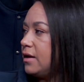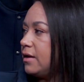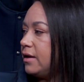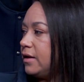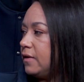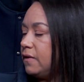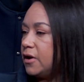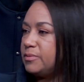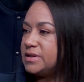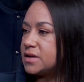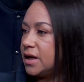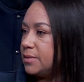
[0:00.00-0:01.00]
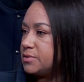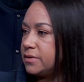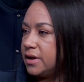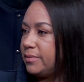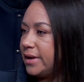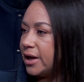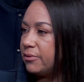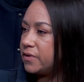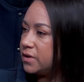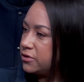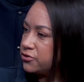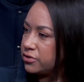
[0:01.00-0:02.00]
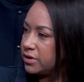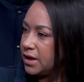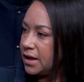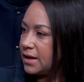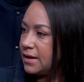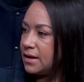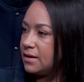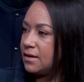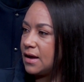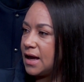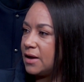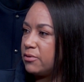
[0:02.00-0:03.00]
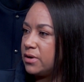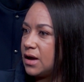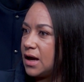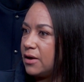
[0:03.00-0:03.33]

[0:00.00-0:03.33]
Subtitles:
And there'd be times when I'd be out with an injury, and I would